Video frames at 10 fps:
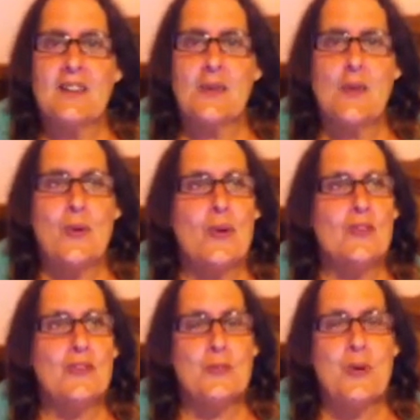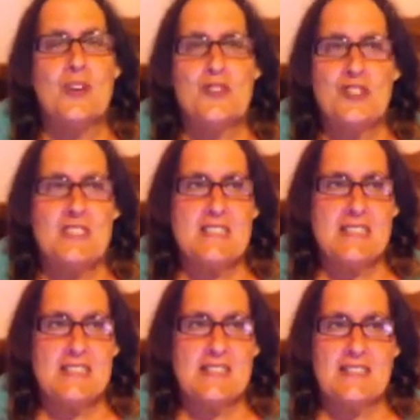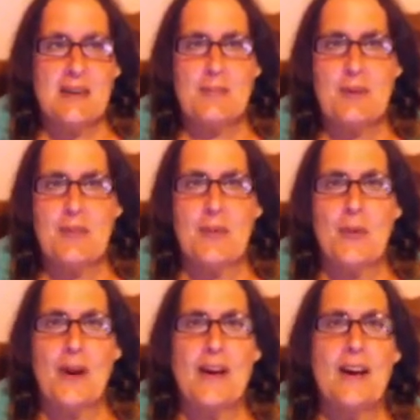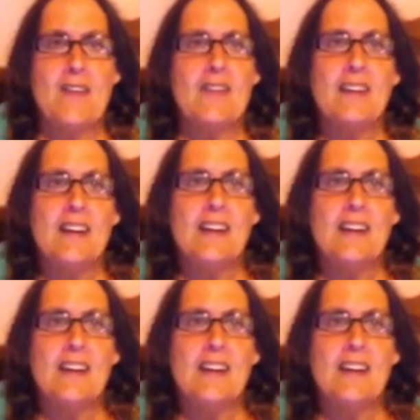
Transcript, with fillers: the gorge in Washington, slept on the ground,